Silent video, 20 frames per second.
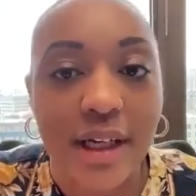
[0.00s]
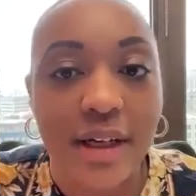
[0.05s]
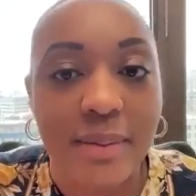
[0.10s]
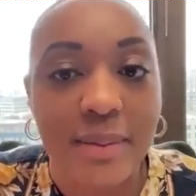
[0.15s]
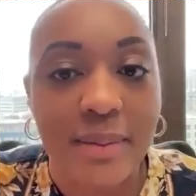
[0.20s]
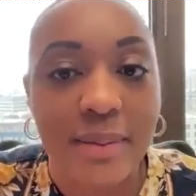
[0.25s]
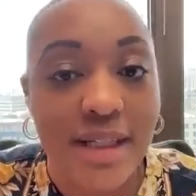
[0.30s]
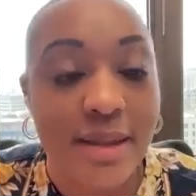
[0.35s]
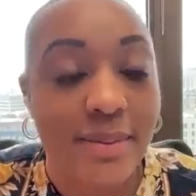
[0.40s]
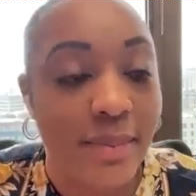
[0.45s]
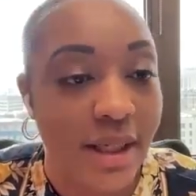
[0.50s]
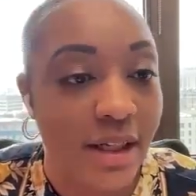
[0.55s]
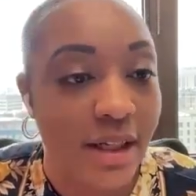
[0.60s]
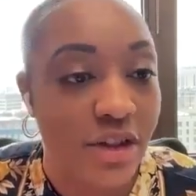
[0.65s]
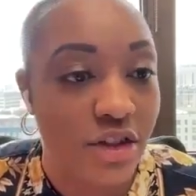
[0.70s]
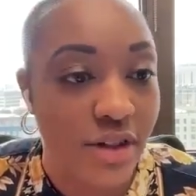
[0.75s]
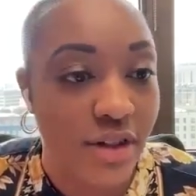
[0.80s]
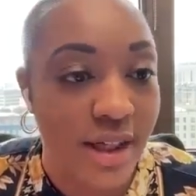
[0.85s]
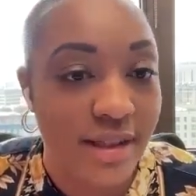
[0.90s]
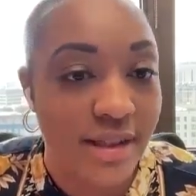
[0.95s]
commencement
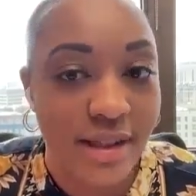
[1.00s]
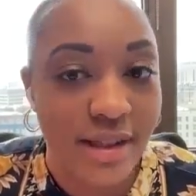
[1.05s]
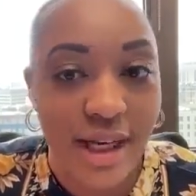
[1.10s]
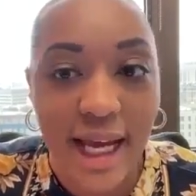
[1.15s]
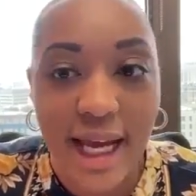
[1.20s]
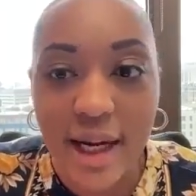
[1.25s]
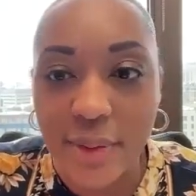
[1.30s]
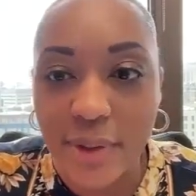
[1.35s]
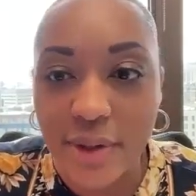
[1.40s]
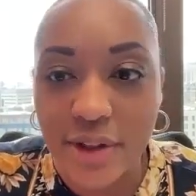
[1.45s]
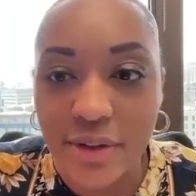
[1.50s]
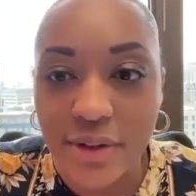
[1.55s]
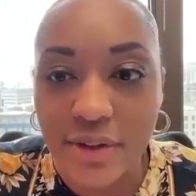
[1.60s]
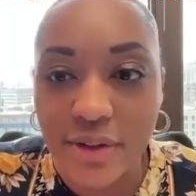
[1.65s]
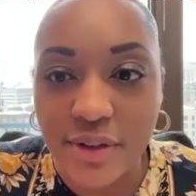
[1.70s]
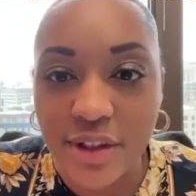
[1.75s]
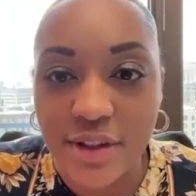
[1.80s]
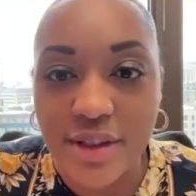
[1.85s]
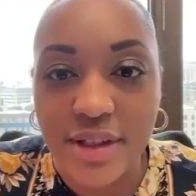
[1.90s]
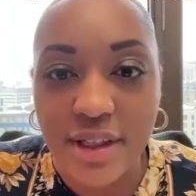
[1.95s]
address at Howard
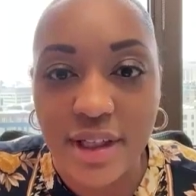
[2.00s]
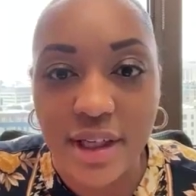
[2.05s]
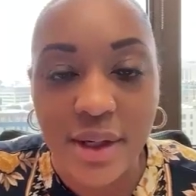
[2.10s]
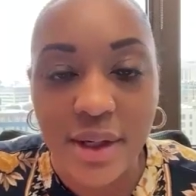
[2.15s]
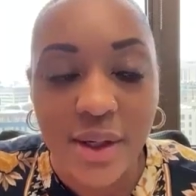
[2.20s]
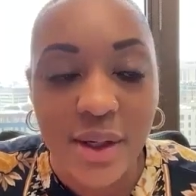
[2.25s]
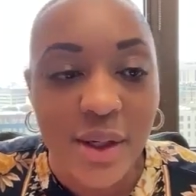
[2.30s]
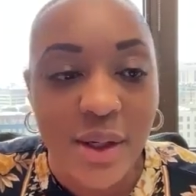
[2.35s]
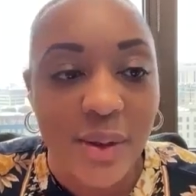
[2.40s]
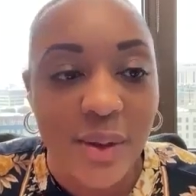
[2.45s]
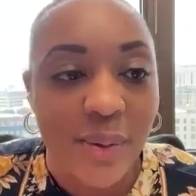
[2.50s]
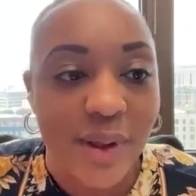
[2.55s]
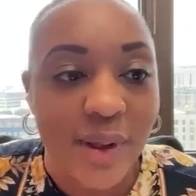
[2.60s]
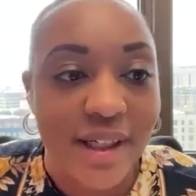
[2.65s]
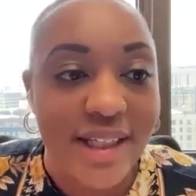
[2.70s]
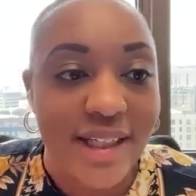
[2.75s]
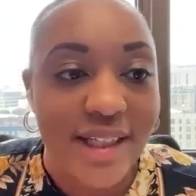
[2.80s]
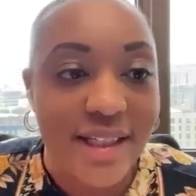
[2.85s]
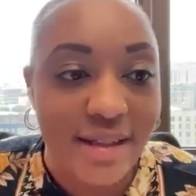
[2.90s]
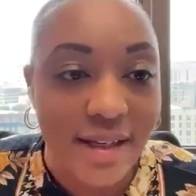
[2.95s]
University, where
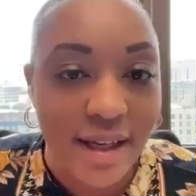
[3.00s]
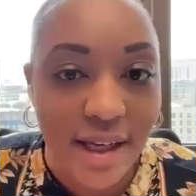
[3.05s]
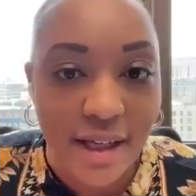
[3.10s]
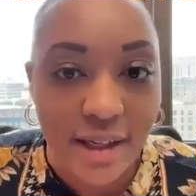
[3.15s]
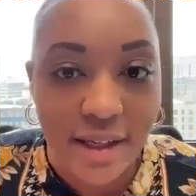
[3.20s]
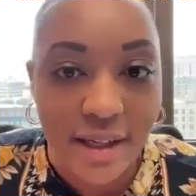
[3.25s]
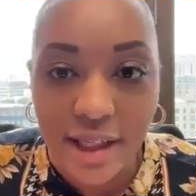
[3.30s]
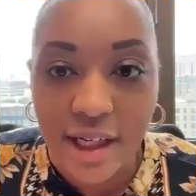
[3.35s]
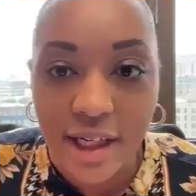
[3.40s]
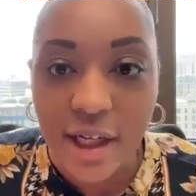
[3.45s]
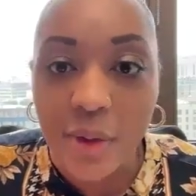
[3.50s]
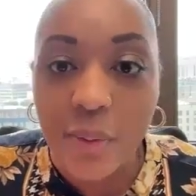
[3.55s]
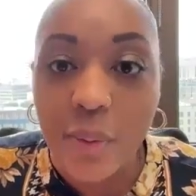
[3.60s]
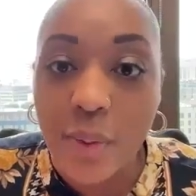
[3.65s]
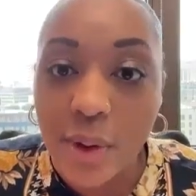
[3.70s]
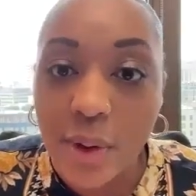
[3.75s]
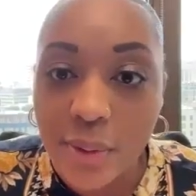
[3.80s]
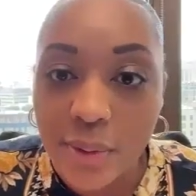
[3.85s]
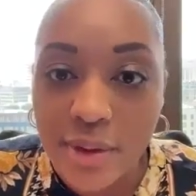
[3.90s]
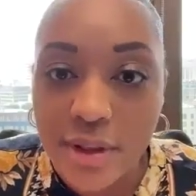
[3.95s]
he said, and I
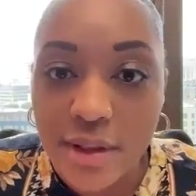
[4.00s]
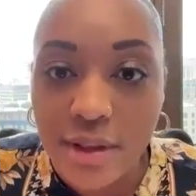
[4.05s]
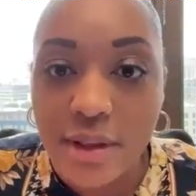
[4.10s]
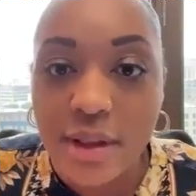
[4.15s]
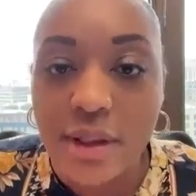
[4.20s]
quote,